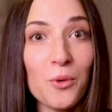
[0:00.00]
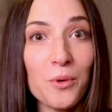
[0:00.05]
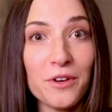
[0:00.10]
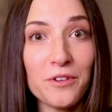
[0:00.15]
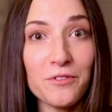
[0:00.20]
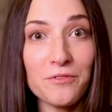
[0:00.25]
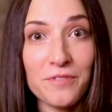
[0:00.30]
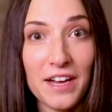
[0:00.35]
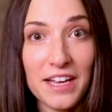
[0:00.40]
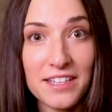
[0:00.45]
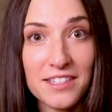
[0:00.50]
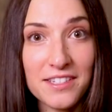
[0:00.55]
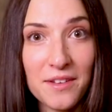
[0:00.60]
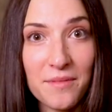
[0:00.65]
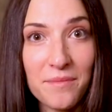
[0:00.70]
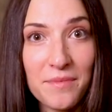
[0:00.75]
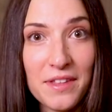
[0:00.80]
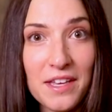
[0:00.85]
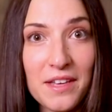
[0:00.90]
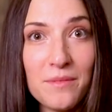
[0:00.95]
where to find
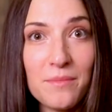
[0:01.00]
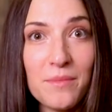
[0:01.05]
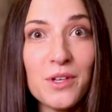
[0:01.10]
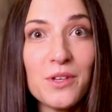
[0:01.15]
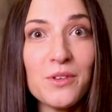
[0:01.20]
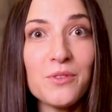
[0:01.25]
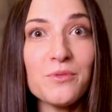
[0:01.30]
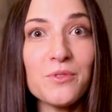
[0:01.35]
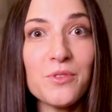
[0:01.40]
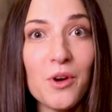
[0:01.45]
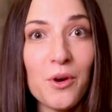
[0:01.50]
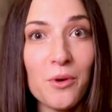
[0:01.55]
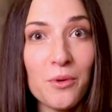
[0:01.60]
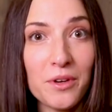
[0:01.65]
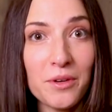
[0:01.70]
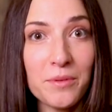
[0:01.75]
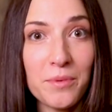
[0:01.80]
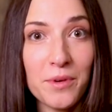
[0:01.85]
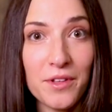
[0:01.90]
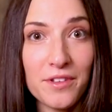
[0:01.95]
something, but you know where
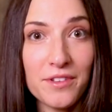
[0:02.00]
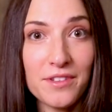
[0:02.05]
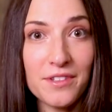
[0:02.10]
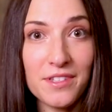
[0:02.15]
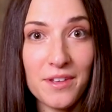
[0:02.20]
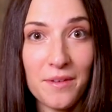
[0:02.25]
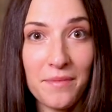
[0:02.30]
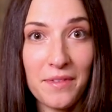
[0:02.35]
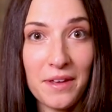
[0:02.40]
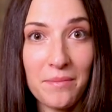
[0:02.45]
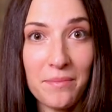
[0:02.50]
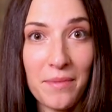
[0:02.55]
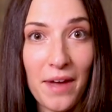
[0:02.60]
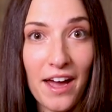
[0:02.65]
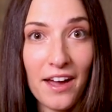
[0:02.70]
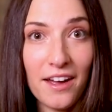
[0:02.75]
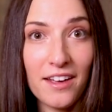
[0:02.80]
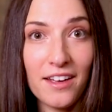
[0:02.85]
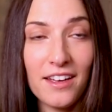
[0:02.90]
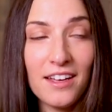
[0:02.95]
to put something
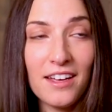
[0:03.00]
back.